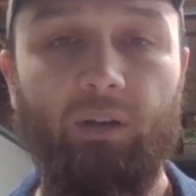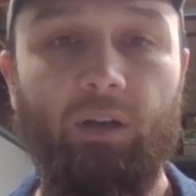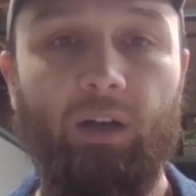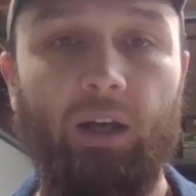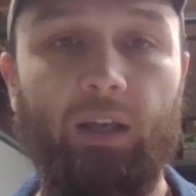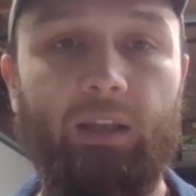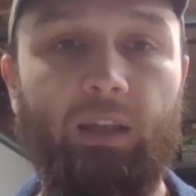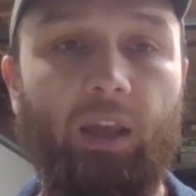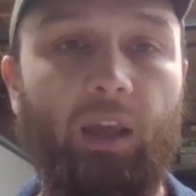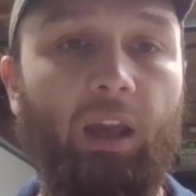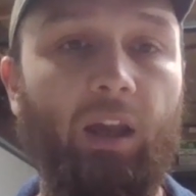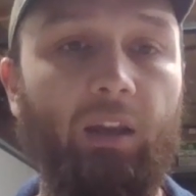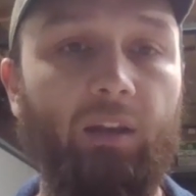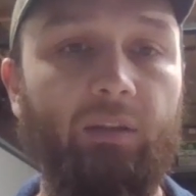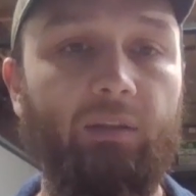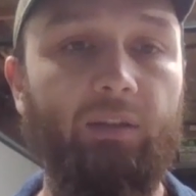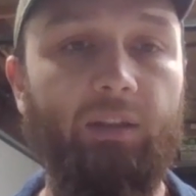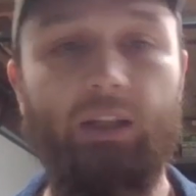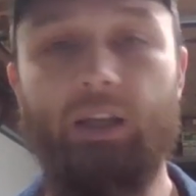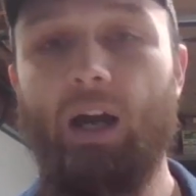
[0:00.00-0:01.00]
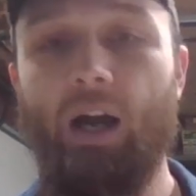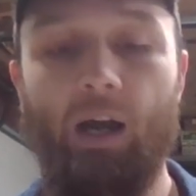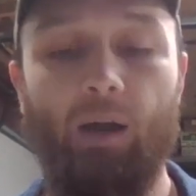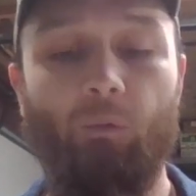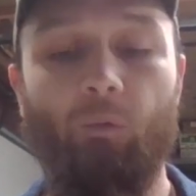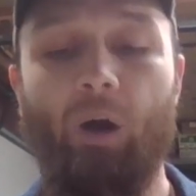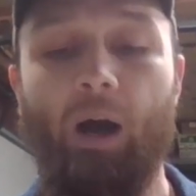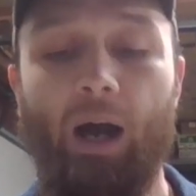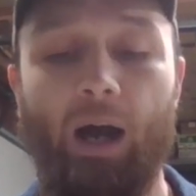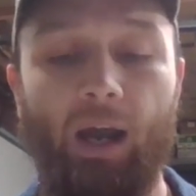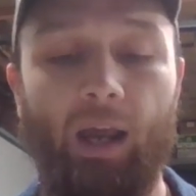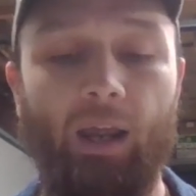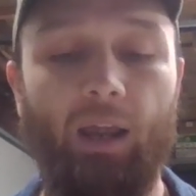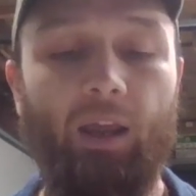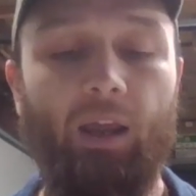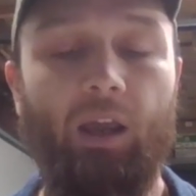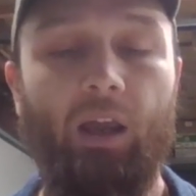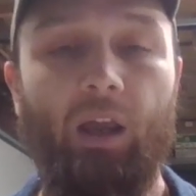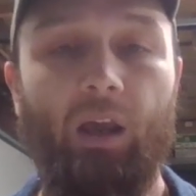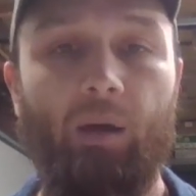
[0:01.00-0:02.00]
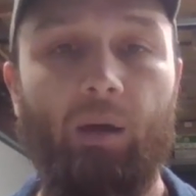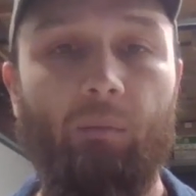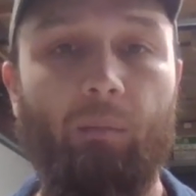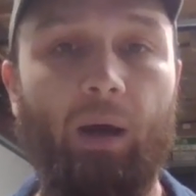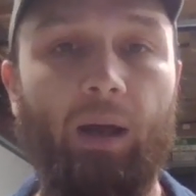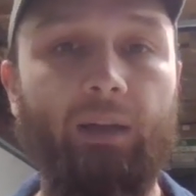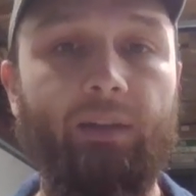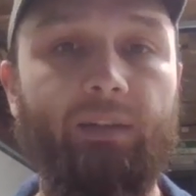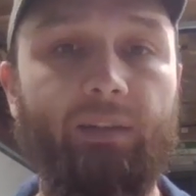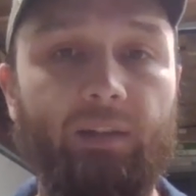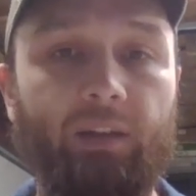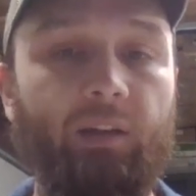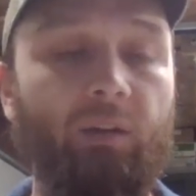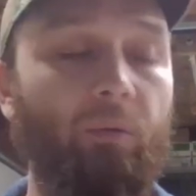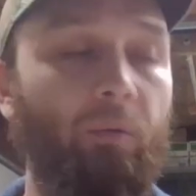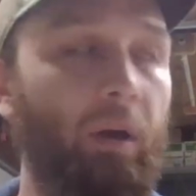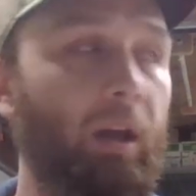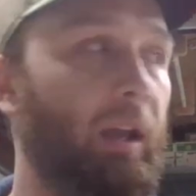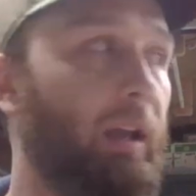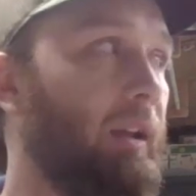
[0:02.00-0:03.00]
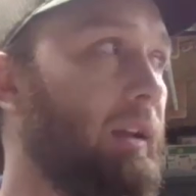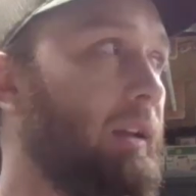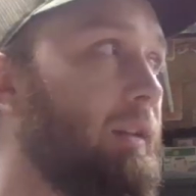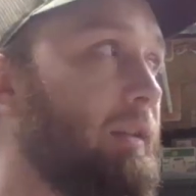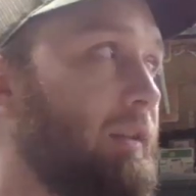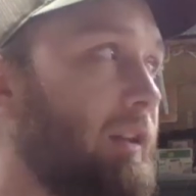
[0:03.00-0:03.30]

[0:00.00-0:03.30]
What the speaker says: I can't DIY my sin away.